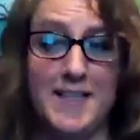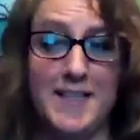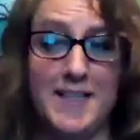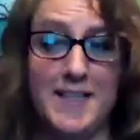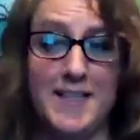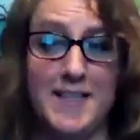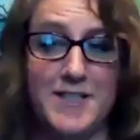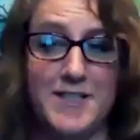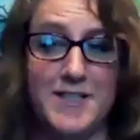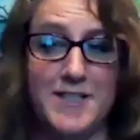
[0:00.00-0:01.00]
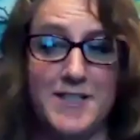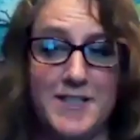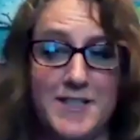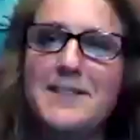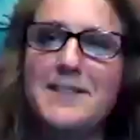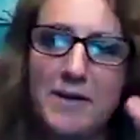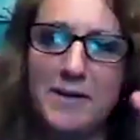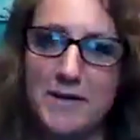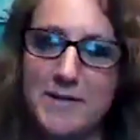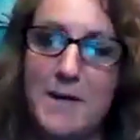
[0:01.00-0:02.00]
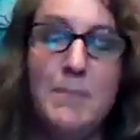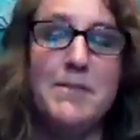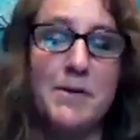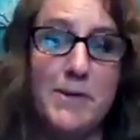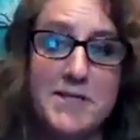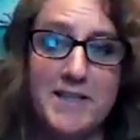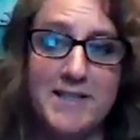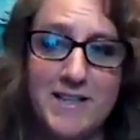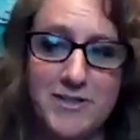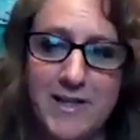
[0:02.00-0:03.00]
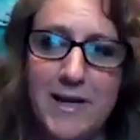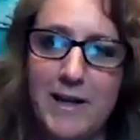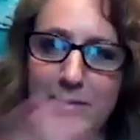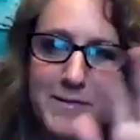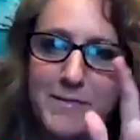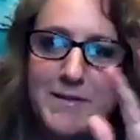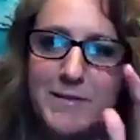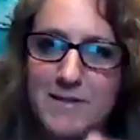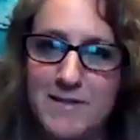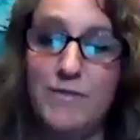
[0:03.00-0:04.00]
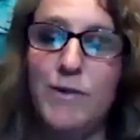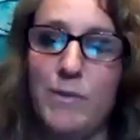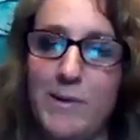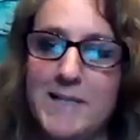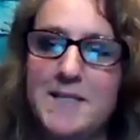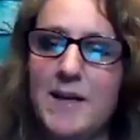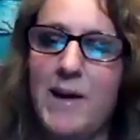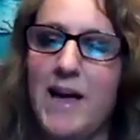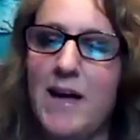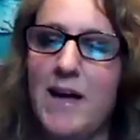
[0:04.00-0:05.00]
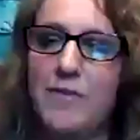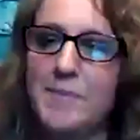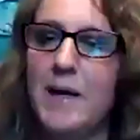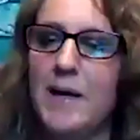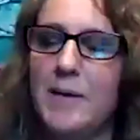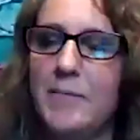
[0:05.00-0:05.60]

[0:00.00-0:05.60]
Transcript: great. And I think it does answer some of the questions, actually, different ones that we had from